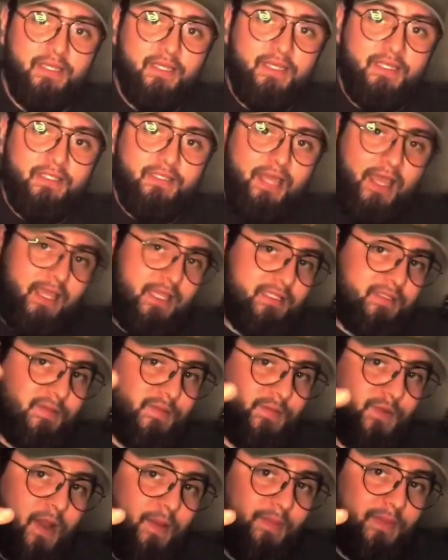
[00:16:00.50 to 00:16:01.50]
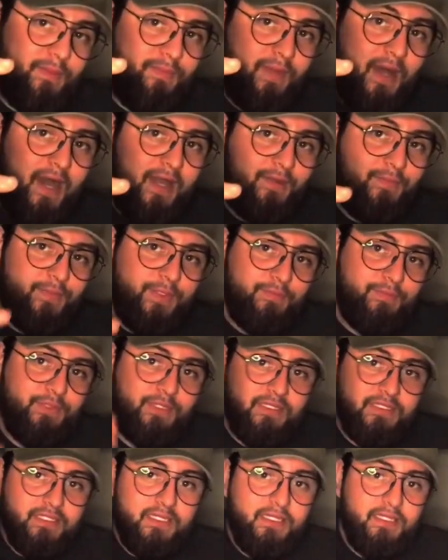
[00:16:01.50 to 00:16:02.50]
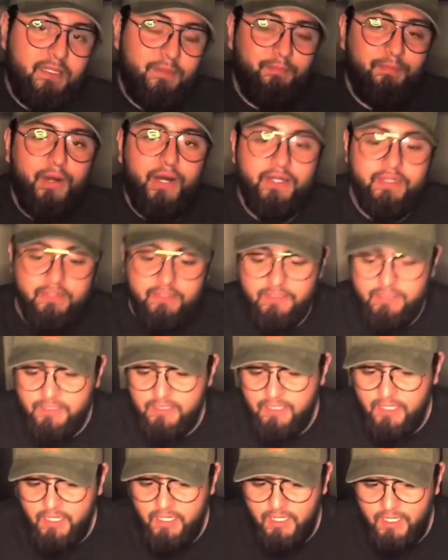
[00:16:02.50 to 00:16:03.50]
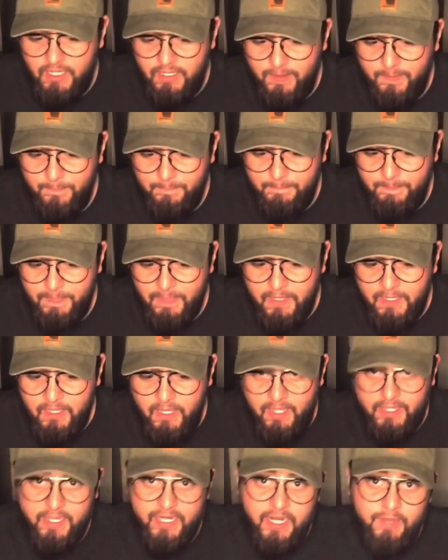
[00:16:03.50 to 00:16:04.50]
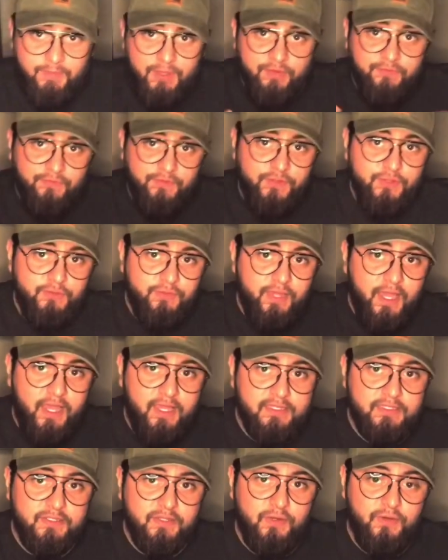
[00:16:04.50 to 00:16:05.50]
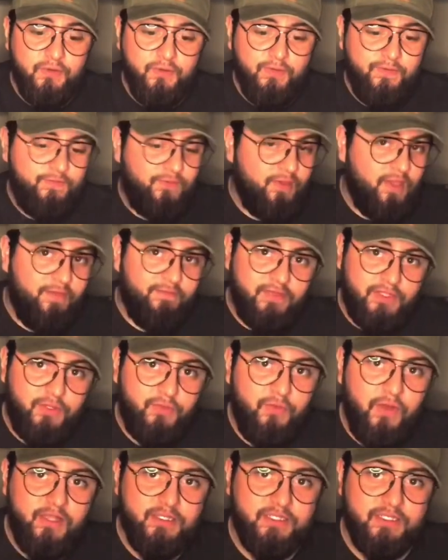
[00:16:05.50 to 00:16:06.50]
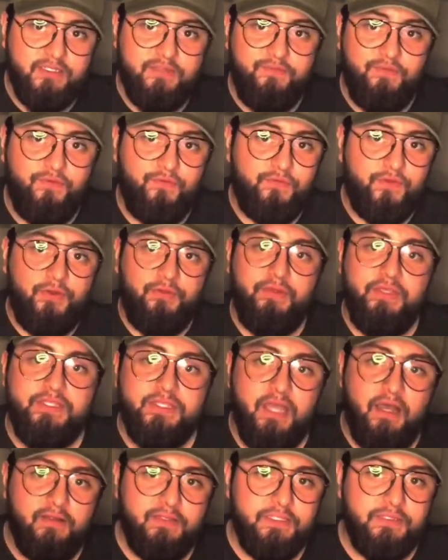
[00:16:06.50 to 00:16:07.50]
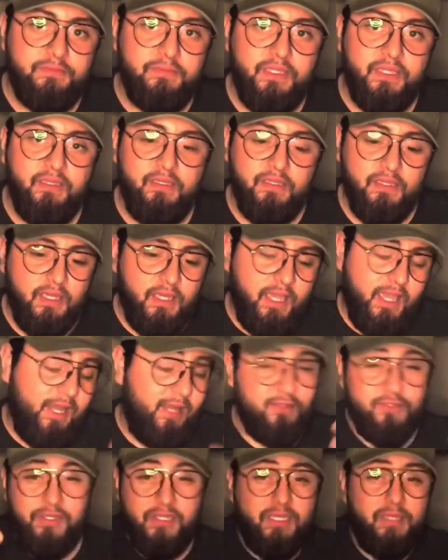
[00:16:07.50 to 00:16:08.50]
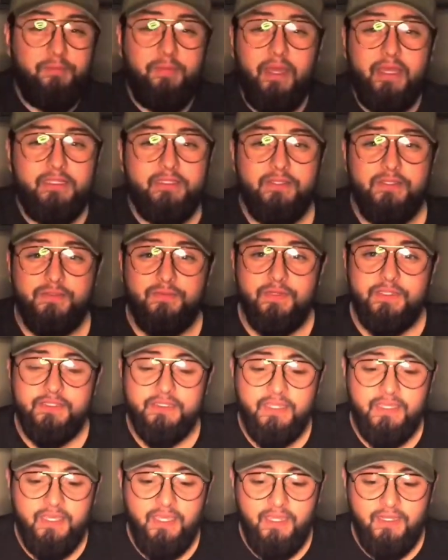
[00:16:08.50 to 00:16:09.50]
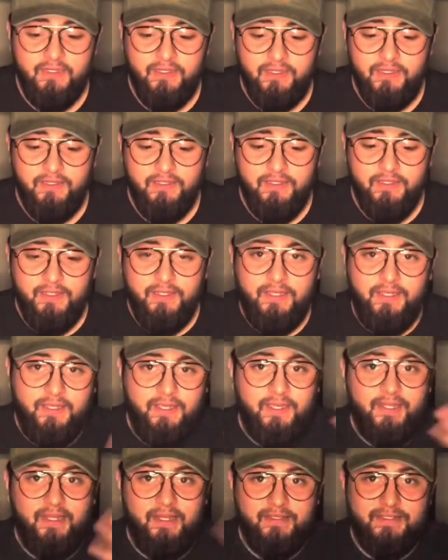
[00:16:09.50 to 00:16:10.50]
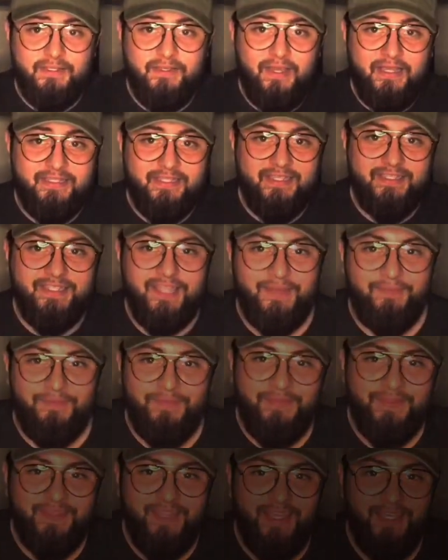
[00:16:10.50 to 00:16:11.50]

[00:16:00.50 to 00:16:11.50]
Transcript: like and subscribe at the bottom, and please hit the button. Again, I'm here for you guys, so if you have any questions, feel free to reach out to me, and I'll try to get back to you as much as I can. And I'll see you guys next time. Thank